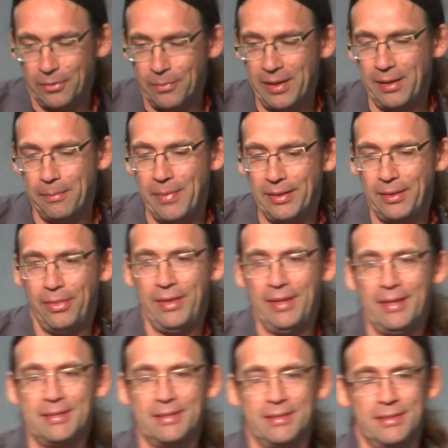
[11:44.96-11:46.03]
many bad
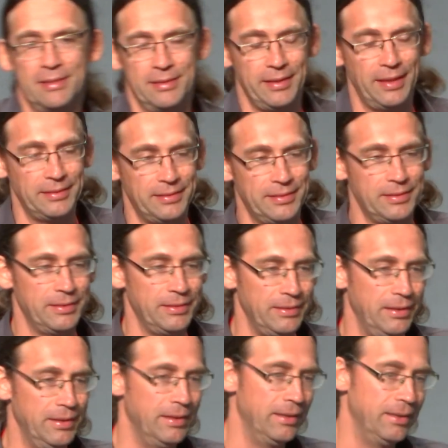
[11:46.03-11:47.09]
things that,
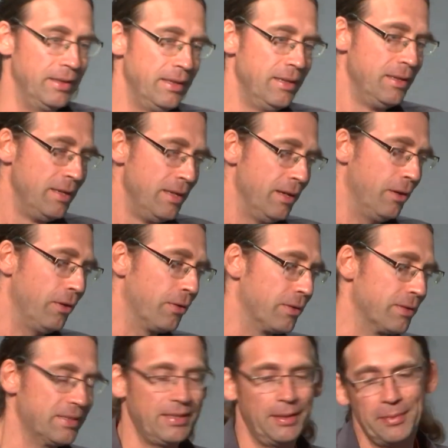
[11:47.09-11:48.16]
or
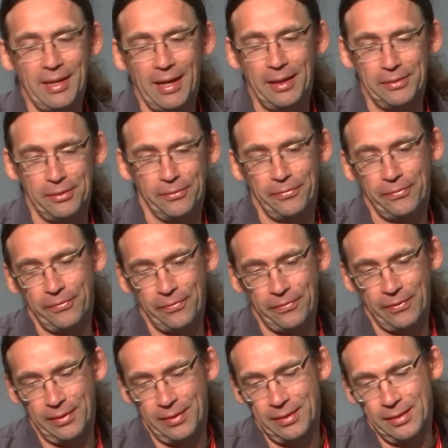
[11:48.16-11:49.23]
some kind of
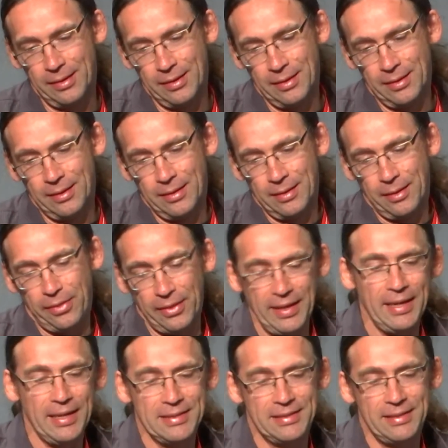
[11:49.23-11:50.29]

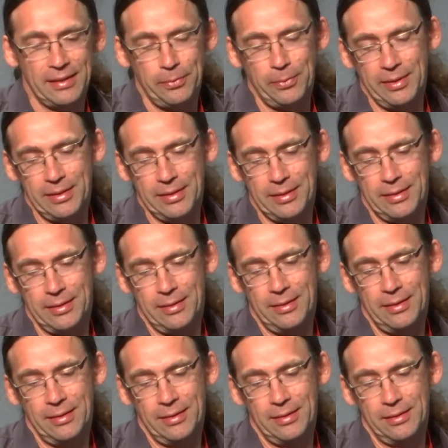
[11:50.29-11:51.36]
things that
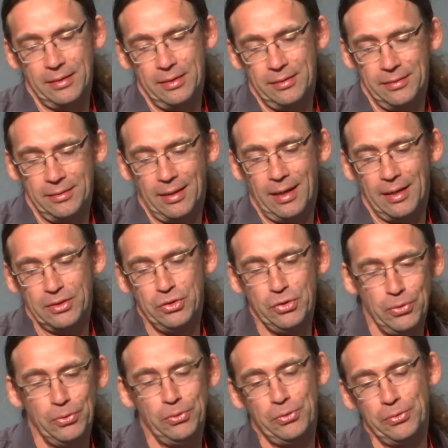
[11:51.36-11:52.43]
are
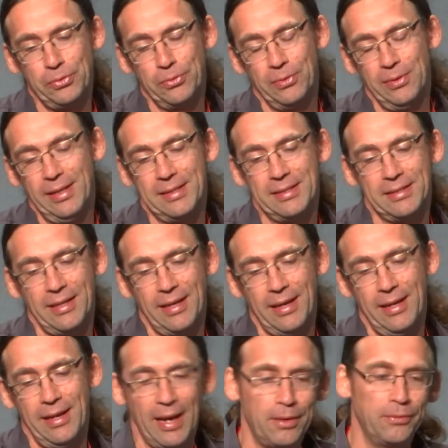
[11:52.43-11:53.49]
due to, let's say,
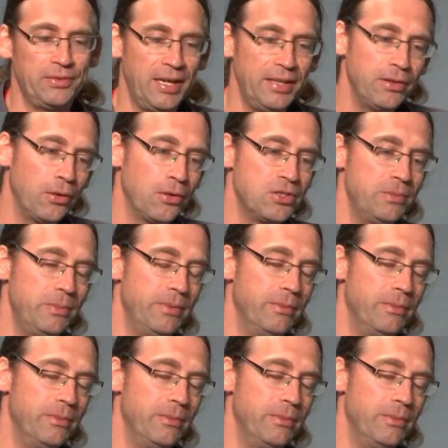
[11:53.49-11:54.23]
lack of technology